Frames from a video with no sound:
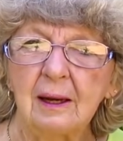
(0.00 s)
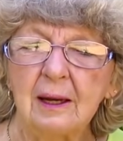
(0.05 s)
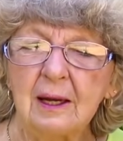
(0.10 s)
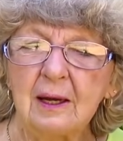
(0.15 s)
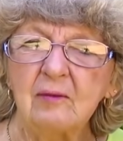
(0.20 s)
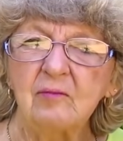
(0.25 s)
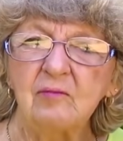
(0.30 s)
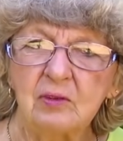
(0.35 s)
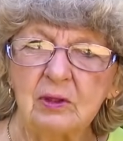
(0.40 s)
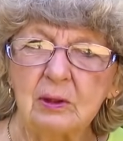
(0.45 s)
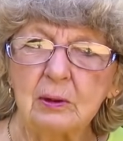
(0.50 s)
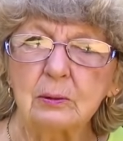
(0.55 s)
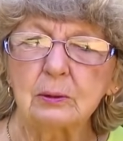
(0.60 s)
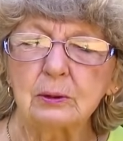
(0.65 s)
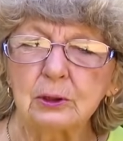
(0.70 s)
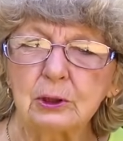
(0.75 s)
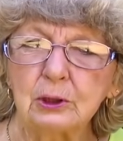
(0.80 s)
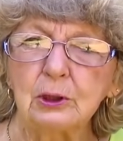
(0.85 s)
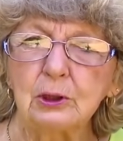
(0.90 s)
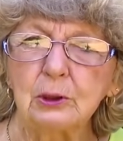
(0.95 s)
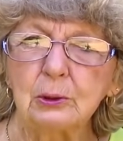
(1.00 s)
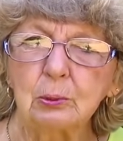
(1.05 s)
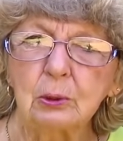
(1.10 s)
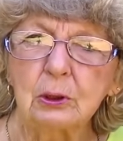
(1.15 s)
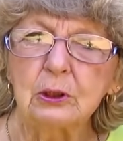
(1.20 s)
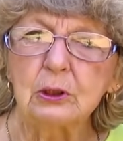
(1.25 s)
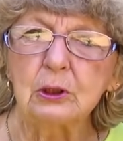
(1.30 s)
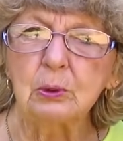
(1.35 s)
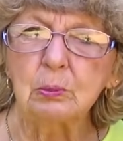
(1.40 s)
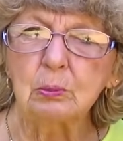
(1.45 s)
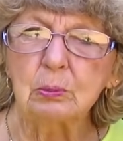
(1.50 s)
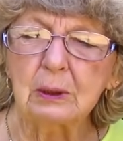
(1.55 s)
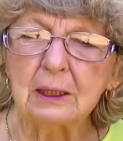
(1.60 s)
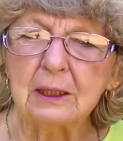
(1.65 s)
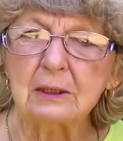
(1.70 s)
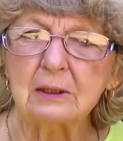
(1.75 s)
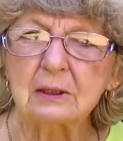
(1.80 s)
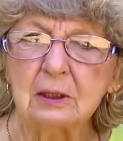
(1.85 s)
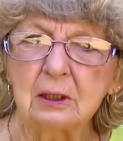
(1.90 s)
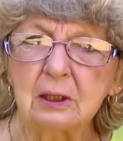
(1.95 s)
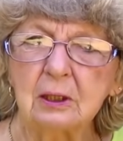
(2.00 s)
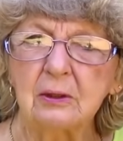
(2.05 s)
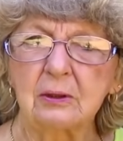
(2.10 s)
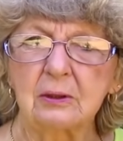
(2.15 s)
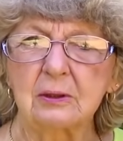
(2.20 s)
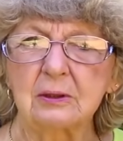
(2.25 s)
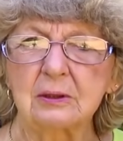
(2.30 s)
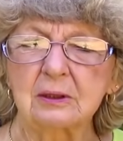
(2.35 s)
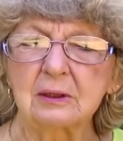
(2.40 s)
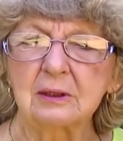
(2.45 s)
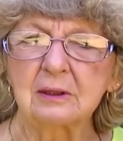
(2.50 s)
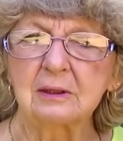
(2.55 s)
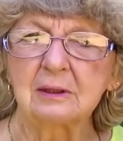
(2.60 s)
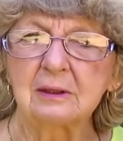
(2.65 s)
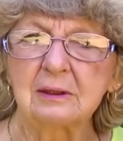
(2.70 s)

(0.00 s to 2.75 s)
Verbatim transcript: It feels good when you bless others.